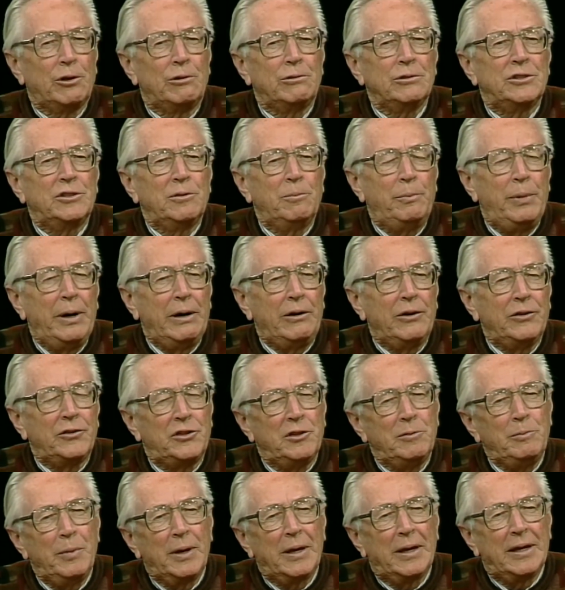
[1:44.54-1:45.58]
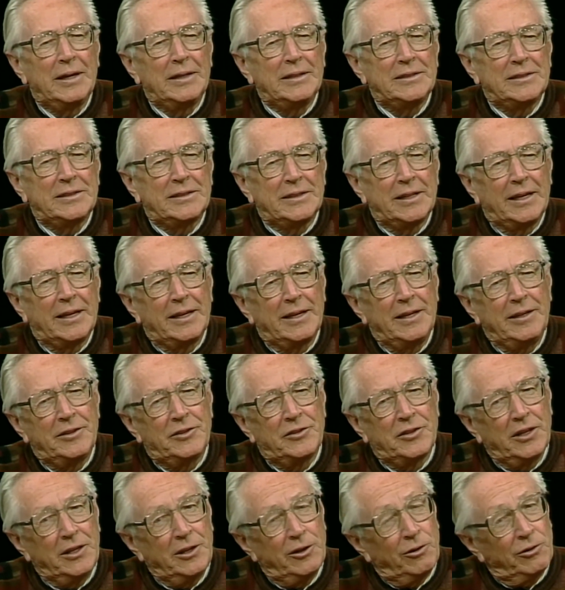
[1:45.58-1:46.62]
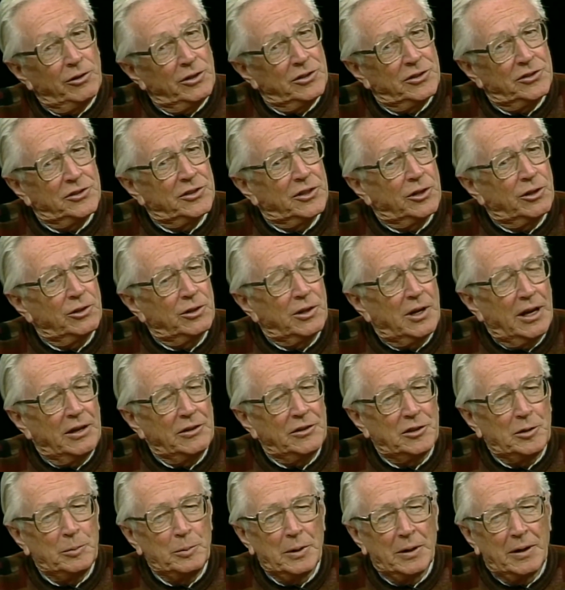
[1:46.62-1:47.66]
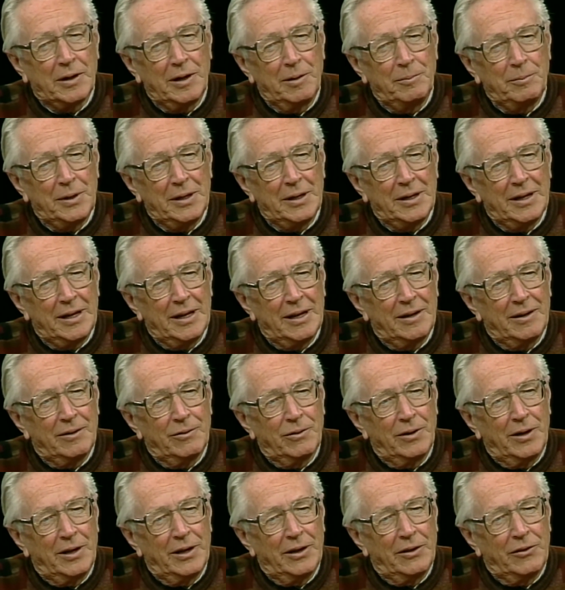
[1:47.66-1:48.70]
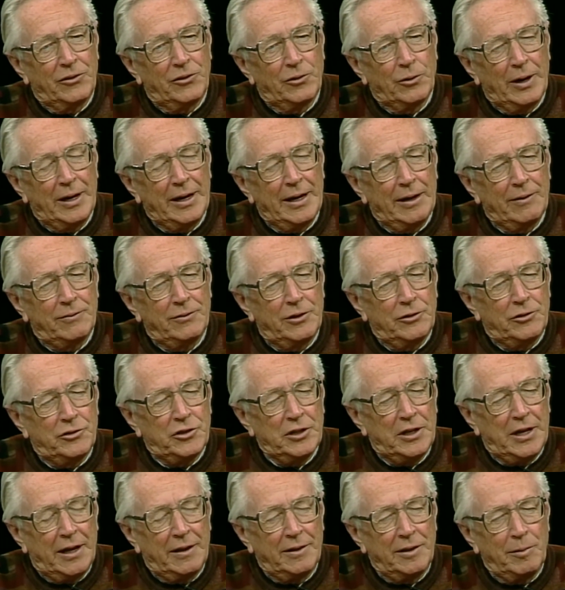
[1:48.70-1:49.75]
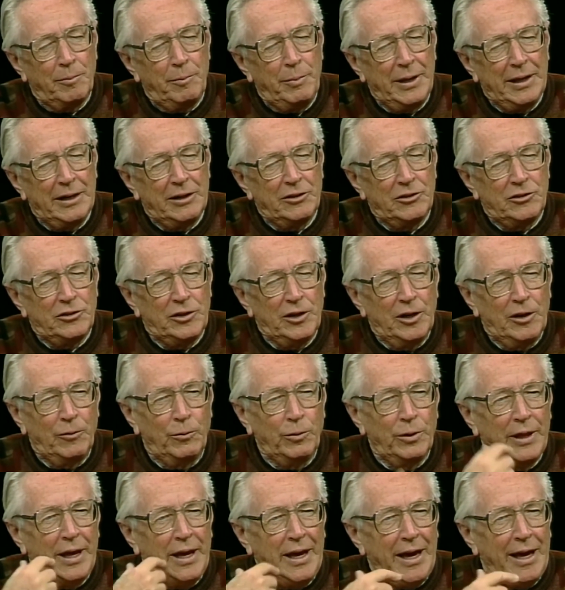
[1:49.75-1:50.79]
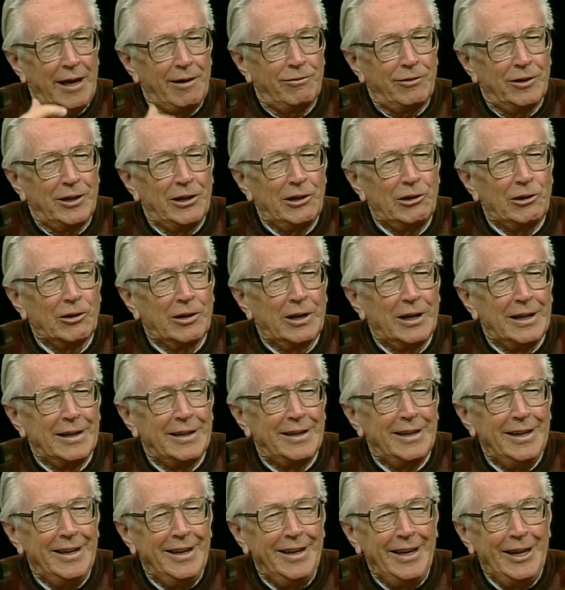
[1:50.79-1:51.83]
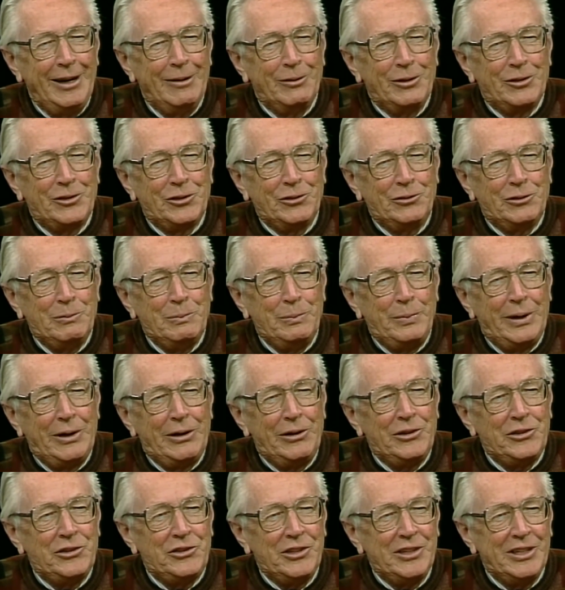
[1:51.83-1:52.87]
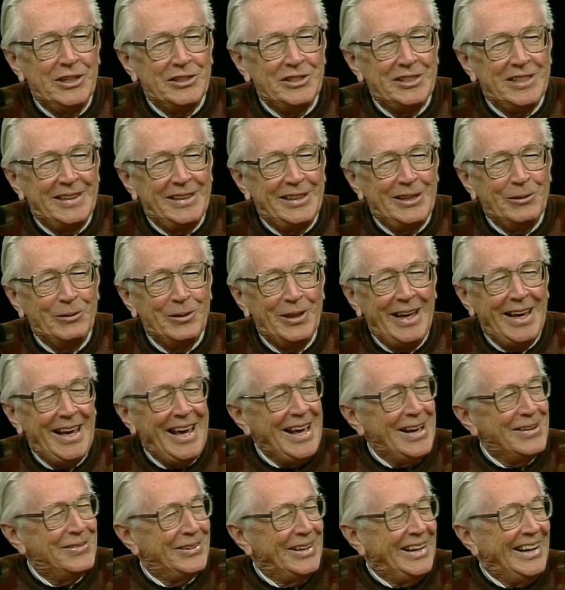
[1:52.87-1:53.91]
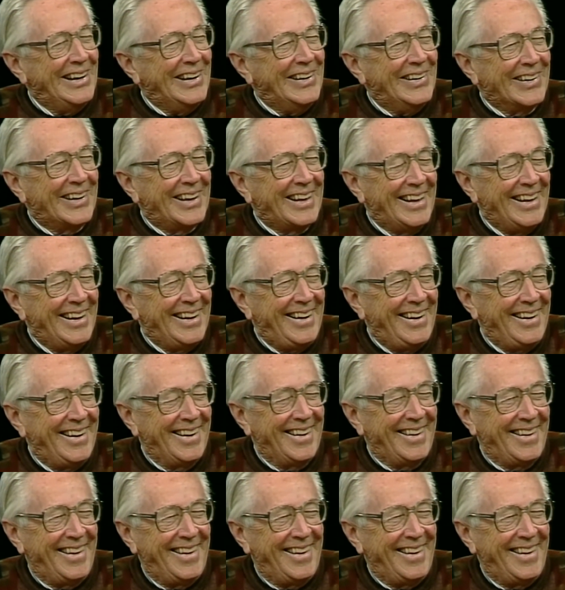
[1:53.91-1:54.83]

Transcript: was always embarrassing because he'd say, you know, this is a good customer come in, and so I'd have to sit on the bench with a half a haircut. And it was so embarrassing to sit there with a half a haircut.